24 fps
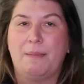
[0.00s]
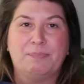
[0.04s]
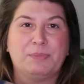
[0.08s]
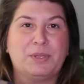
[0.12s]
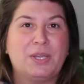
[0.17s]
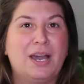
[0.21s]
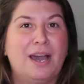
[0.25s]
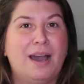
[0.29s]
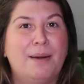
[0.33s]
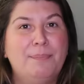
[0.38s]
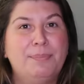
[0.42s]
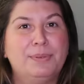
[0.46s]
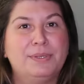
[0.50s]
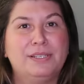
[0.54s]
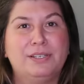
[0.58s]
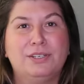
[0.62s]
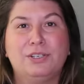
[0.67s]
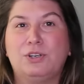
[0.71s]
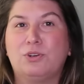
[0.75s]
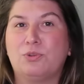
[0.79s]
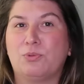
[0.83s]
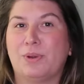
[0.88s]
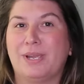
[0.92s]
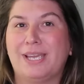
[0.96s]
Couple
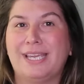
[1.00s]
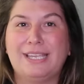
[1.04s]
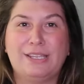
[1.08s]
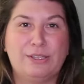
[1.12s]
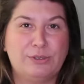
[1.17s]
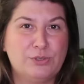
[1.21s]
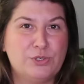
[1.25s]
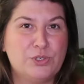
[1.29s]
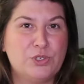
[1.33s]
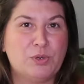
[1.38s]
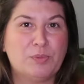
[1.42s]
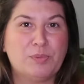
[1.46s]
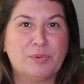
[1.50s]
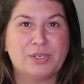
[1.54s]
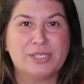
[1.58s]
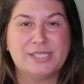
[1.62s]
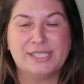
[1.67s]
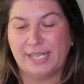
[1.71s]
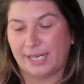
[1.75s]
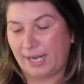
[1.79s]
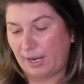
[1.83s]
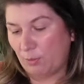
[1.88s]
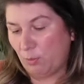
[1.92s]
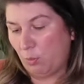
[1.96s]
of great YouTubers
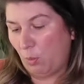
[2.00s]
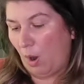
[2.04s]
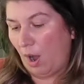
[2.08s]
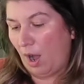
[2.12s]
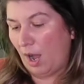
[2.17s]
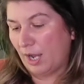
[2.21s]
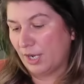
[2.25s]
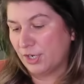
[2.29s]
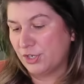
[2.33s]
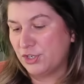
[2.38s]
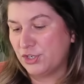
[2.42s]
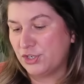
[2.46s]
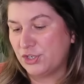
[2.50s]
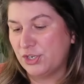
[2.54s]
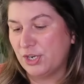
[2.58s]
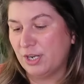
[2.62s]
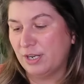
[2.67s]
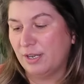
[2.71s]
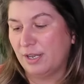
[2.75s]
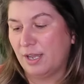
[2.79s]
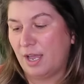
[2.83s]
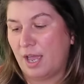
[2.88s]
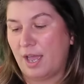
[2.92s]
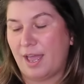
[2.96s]
that I watch
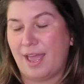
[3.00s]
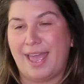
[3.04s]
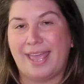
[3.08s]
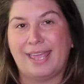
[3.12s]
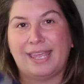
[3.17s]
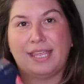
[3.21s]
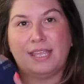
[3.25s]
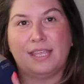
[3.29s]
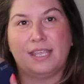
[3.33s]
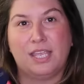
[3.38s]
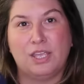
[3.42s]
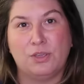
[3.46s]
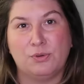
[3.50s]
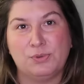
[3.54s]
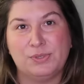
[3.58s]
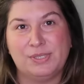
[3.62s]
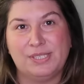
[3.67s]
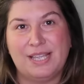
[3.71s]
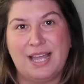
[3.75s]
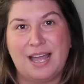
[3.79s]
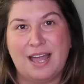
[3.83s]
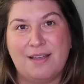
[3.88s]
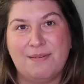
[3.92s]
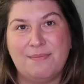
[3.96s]

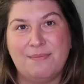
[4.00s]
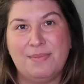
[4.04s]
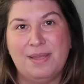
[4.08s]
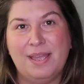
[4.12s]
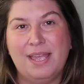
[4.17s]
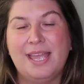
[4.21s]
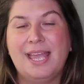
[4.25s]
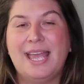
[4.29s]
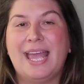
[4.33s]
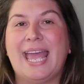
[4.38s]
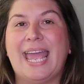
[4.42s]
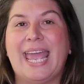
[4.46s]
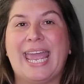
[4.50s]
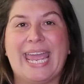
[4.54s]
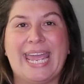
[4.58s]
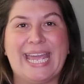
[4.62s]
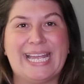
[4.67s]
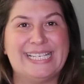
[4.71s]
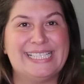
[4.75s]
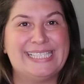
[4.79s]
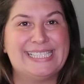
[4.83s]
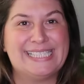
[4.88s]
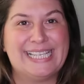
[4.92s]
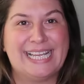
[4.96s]
use them
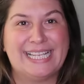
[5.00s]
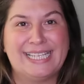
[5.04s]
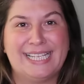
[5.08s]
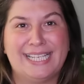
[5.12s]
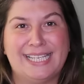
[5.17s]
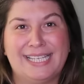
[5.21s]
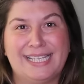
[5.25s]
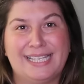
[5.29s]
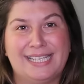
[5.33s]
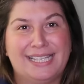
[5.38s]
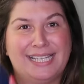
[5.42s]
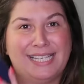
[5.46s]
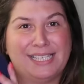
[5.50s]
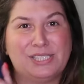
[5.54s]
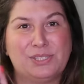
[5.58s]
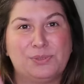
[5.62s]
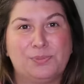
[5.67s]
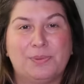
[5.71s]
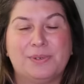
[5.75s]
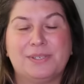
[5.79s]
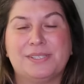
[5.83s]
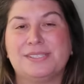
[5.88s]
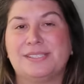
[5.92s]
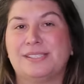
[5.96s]
and said that
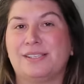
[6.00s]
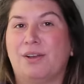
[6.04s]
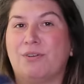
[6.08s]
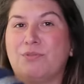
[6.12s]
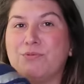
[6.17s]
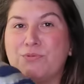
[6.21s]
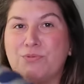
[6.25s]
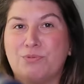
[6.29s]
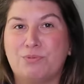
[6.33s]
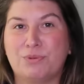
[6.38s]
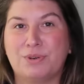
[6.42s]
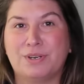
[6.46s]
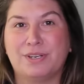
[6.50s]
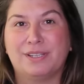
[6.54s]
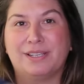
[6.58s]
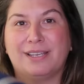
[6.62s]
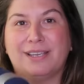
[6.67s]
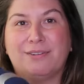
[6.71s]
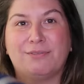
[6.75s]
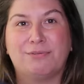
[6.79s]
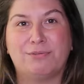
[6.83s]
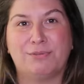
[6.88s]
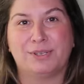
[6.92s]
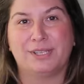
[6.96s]
this was
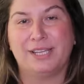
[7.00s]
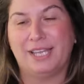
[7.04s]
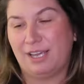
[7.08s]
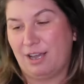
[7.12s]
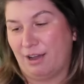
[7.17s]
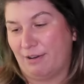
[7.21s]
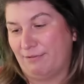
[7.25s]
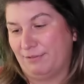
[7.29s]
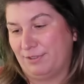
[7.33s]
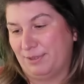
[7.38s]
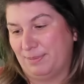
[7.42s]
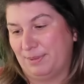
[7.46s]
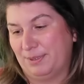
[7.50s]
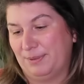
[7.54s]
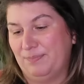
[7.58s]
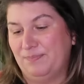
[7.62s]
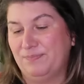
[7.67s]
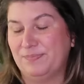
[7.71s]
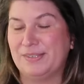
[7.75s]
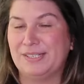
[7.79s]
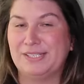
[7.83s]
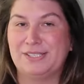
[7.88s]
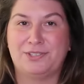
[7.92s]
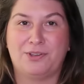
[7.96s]
really comfortable.
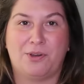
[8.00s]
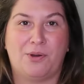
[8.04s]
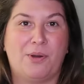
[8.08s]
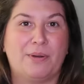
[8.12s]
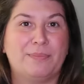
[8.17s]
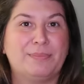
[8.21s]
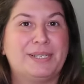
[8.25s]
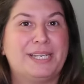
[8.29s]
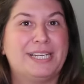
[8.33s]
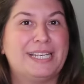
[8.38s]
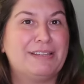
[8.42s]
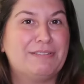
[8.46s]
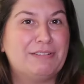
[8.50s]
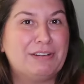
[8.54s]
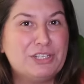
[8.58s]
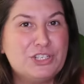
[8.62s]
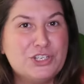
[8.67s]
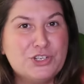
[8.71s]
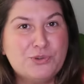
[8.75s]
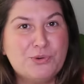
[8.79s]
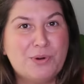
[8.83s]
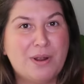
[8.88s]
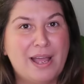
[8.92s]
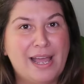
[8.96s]
So I'm gonna give it a
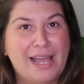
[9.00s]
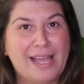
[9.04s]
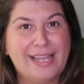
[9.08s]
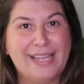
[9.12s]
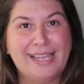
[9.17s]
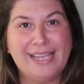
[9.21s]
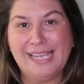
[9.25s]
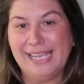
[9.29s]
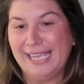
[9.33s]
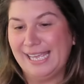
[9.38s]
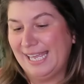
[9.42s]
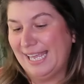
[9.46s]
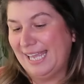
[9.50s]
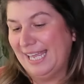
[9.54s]
try,